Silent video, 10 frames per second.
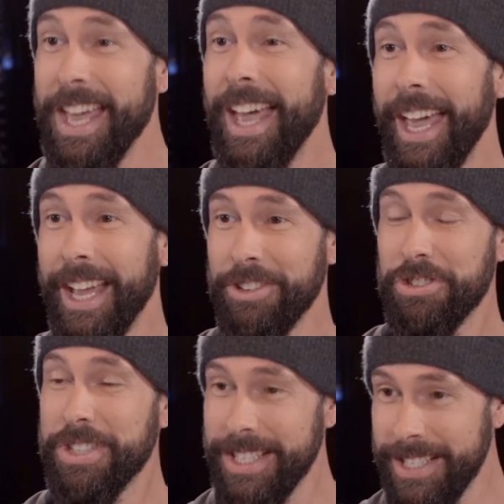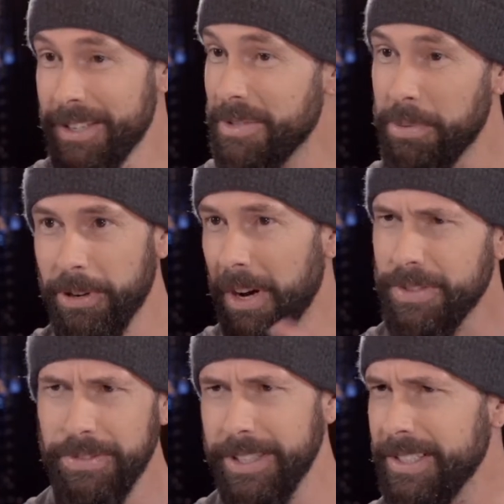Oh. And she
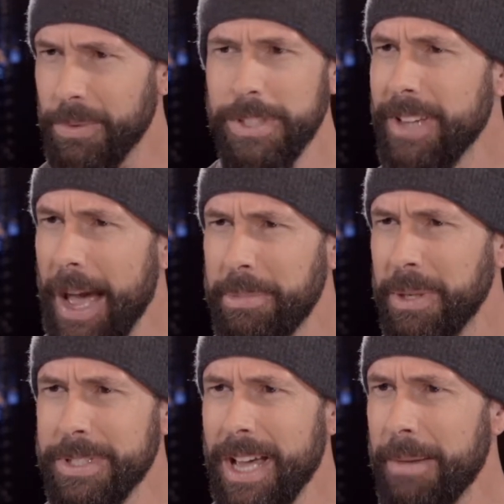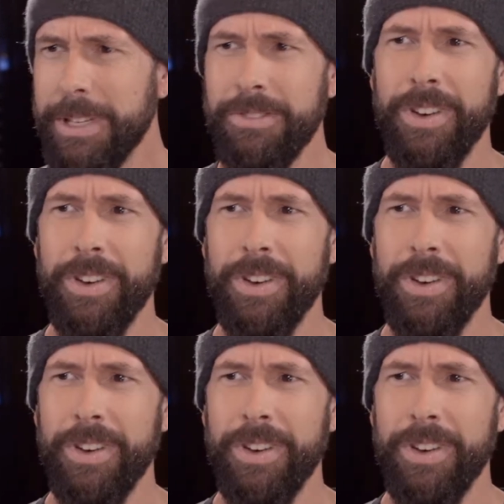progressively is, what's happening, what's happening?